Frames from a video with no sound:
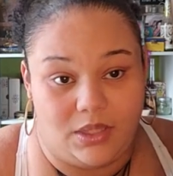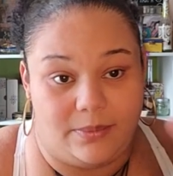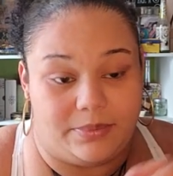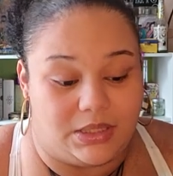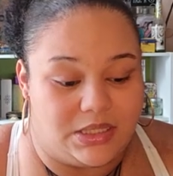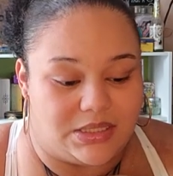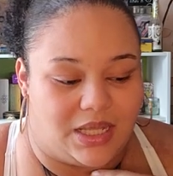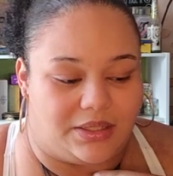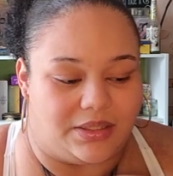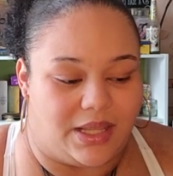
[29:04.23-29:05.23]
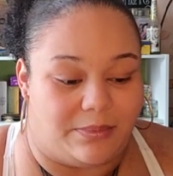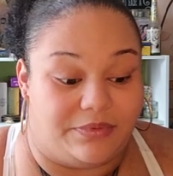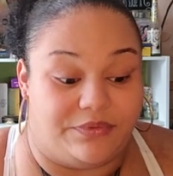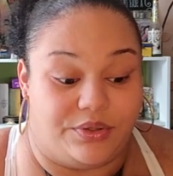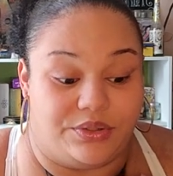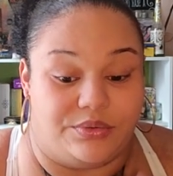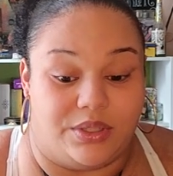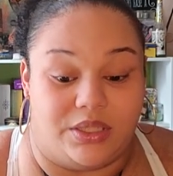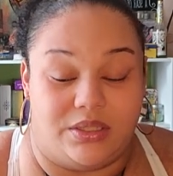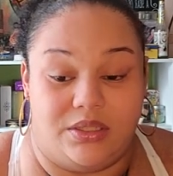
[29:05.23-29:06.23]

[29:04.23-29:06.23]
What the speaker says: please honor that before you